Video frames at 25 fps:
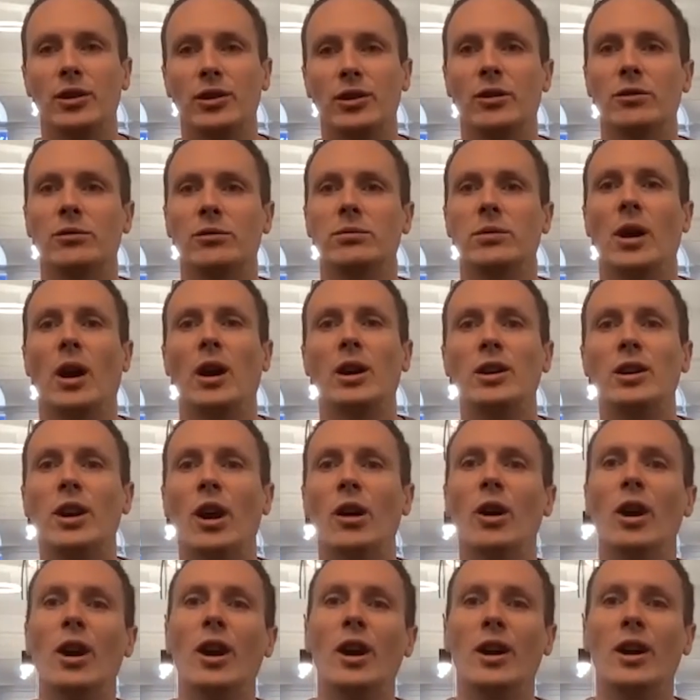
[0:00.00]
So, like, you
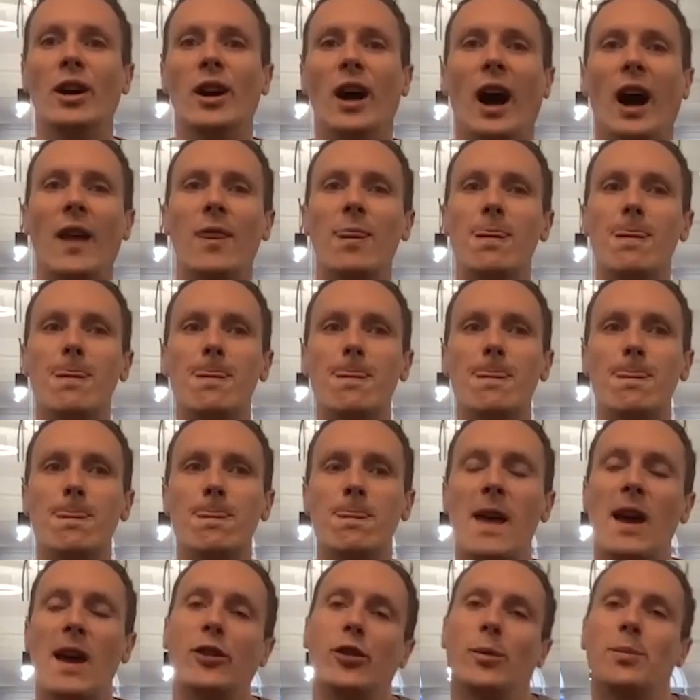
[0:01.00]
know, and
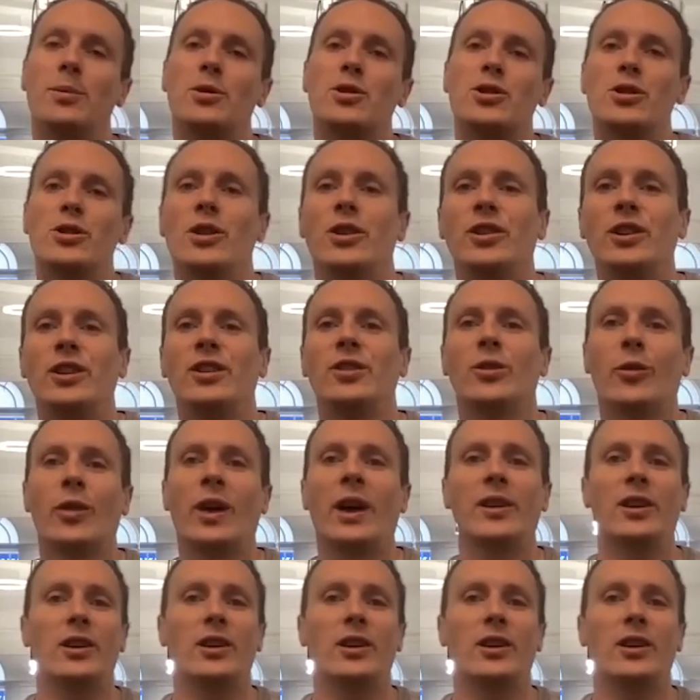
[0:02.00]
there's opportunities of that.